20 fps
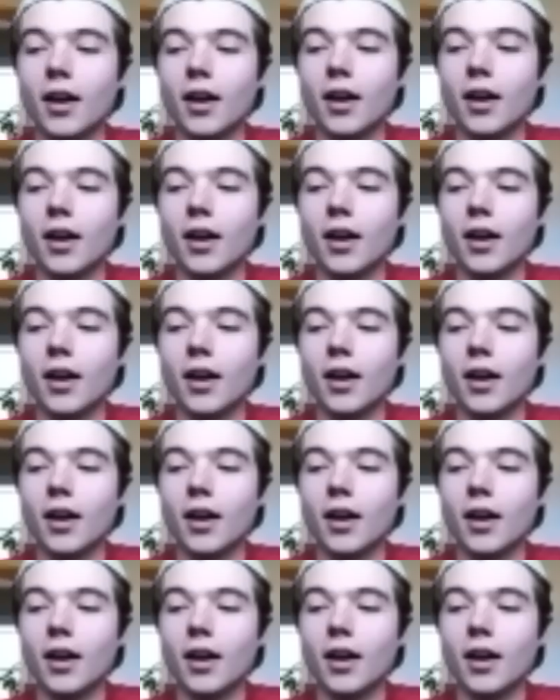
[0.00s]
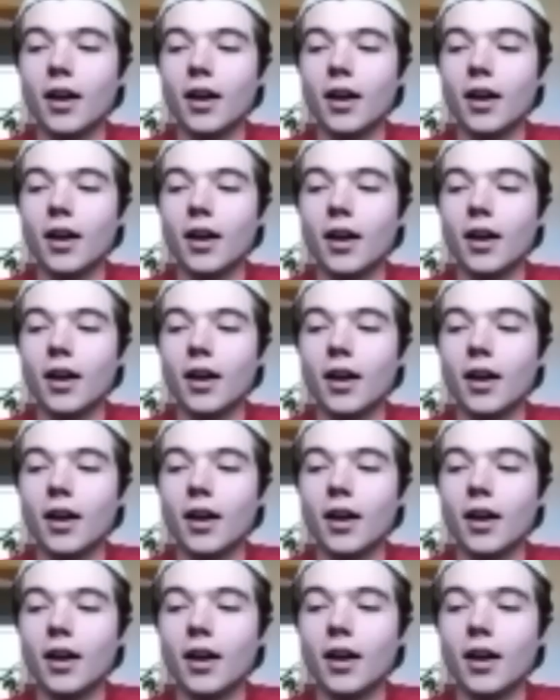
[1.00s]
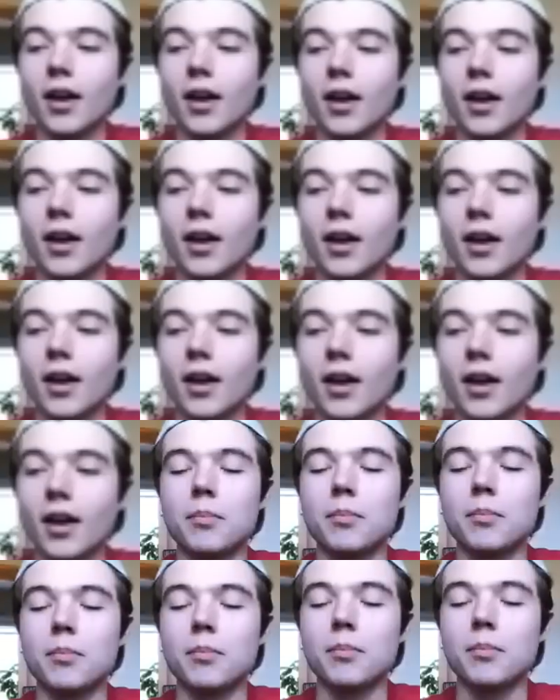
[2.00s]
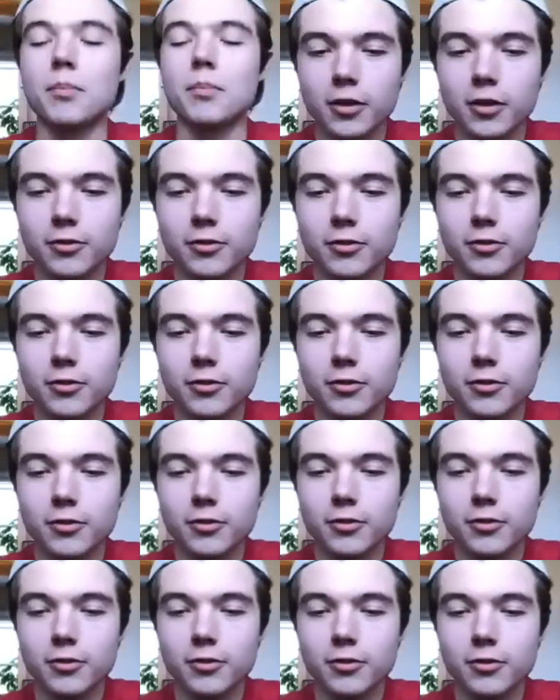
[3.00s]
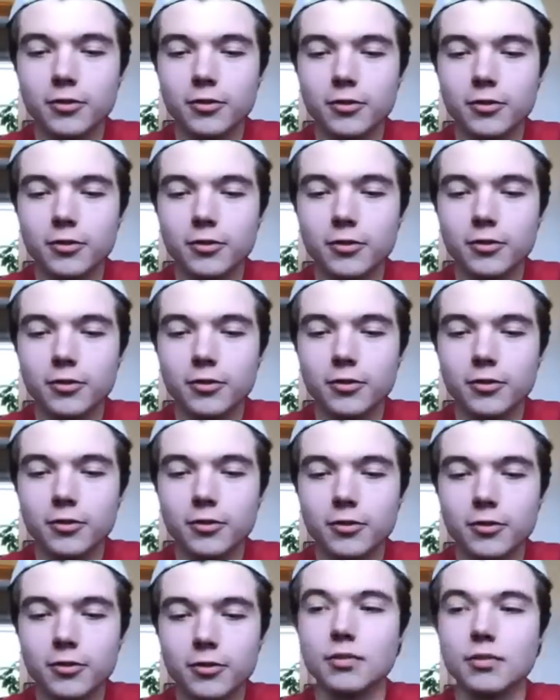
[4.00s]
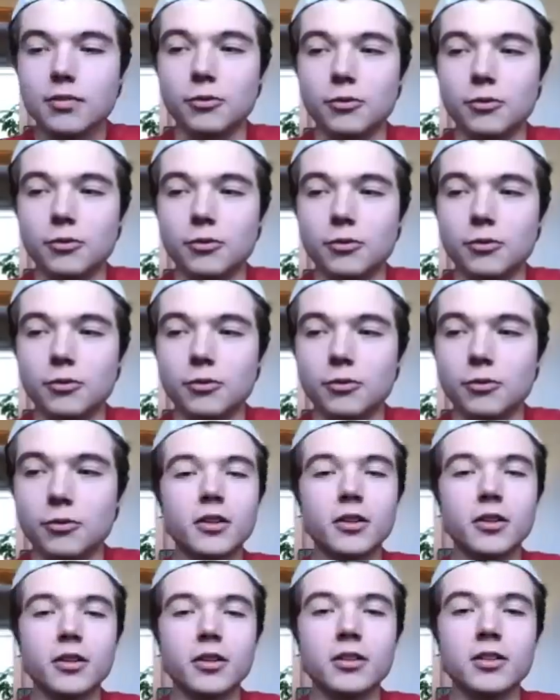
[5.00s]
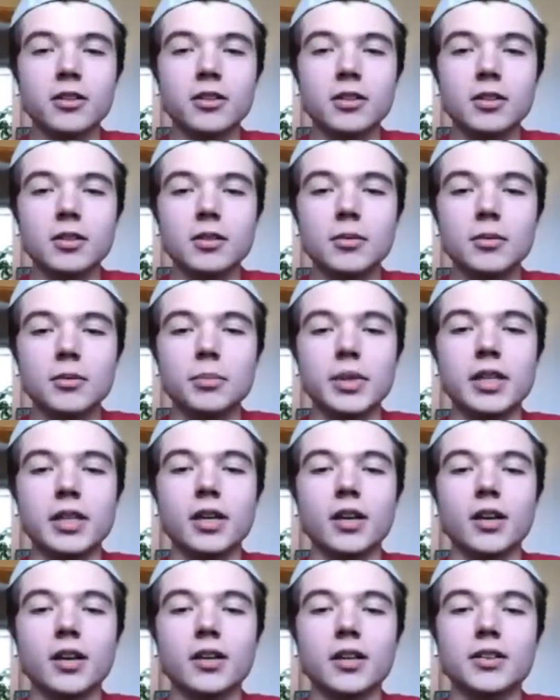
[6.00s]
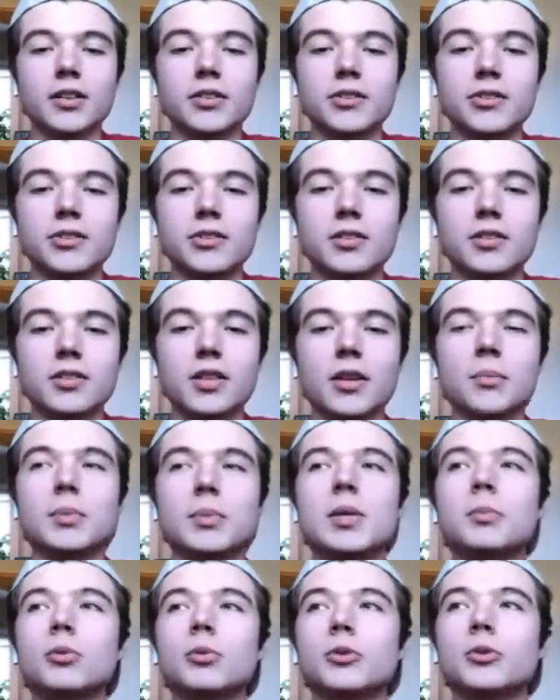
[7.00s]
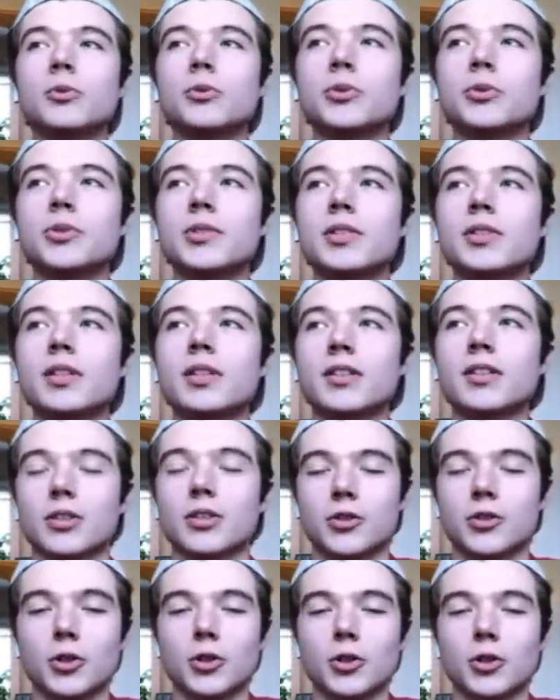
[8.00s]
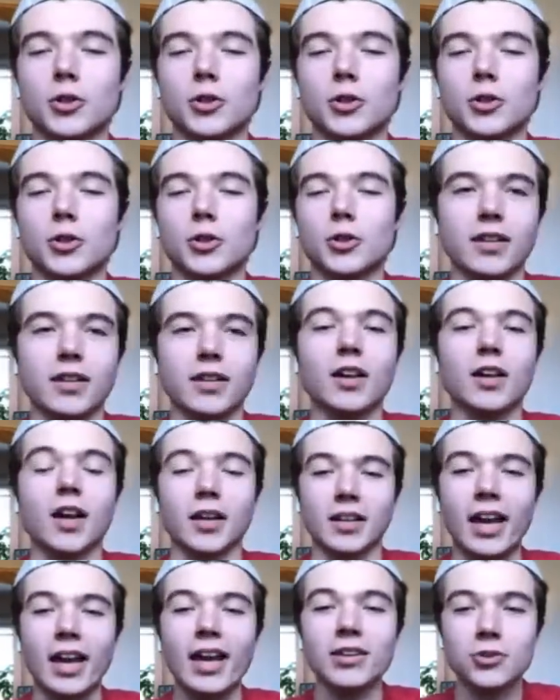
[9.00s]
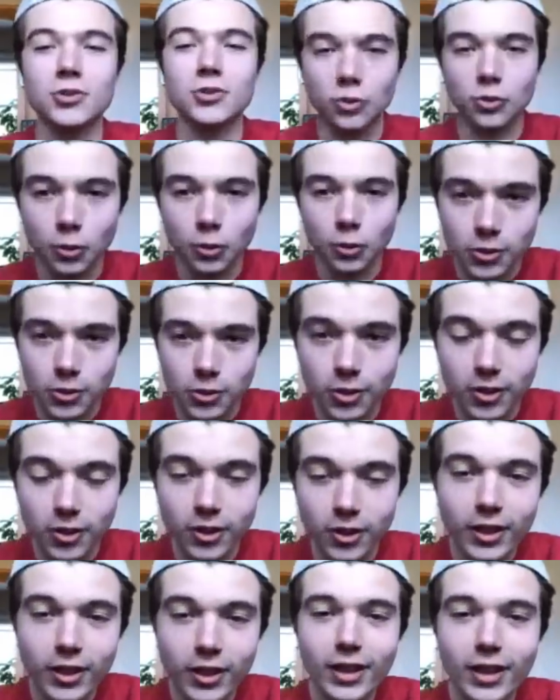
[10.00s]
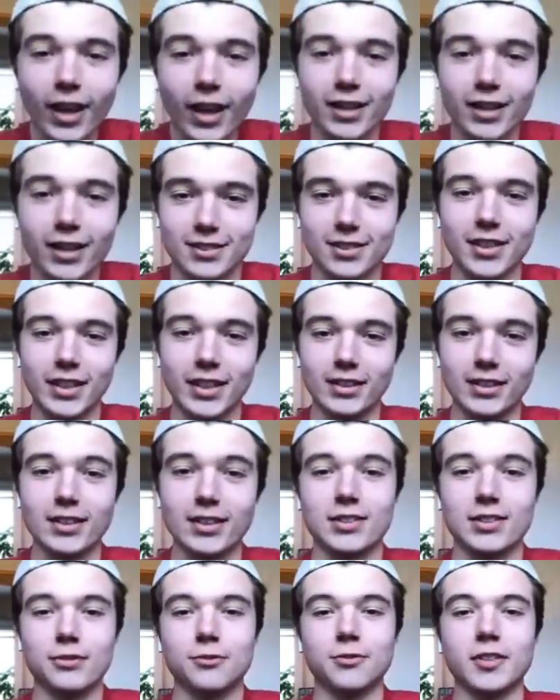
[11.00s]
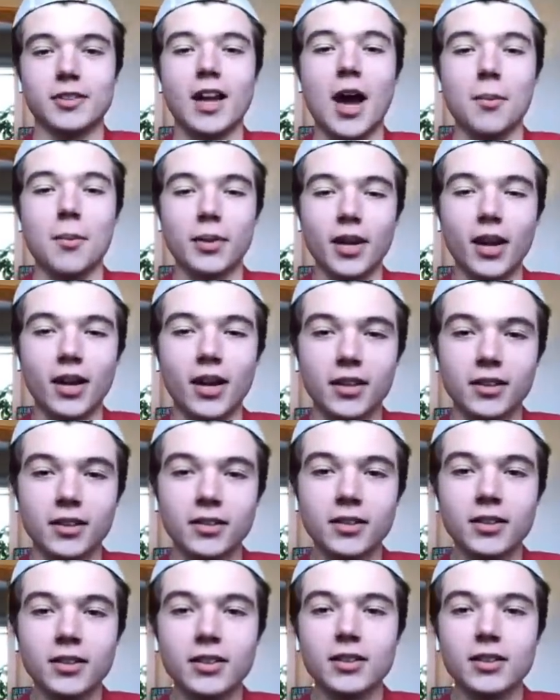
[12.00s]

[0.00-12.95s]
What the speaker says: I think a big part of it is voting record. Because people use the term as like cancel culture as like this phenomenon